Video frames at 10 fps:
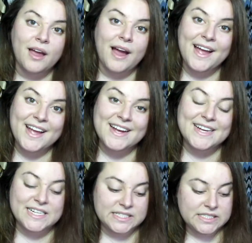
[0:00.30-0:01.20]
Hi
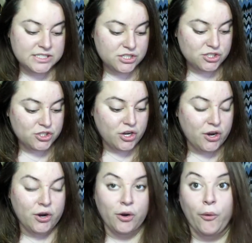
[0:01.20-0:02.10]
guys,
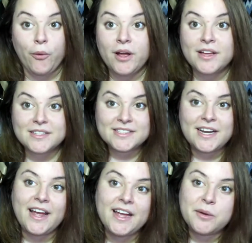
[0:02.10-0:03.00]
so
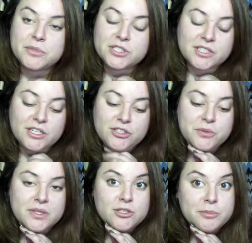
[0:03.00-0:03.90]
today I'm just gonna
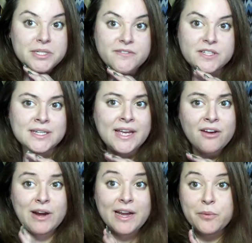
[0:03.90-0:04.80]
do a little bit of a get
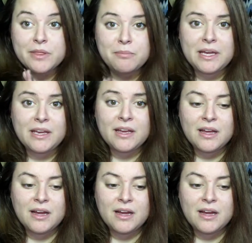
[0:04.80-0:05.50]
ready with me